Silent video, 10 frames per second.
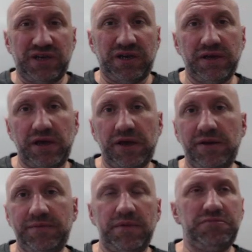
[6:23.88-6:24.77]

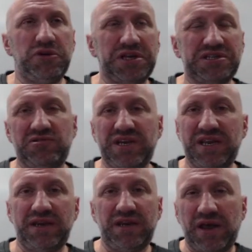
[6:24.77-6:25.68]
Not necessarily,
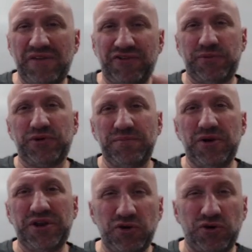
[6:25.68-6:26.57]
everybody might
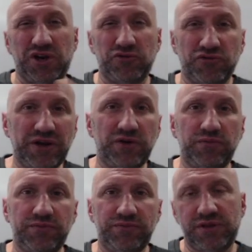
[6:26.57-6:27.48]
not agree
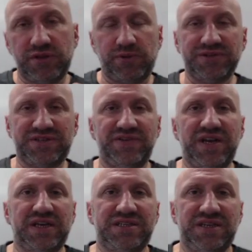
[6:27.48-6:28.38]
on the positive and negatives,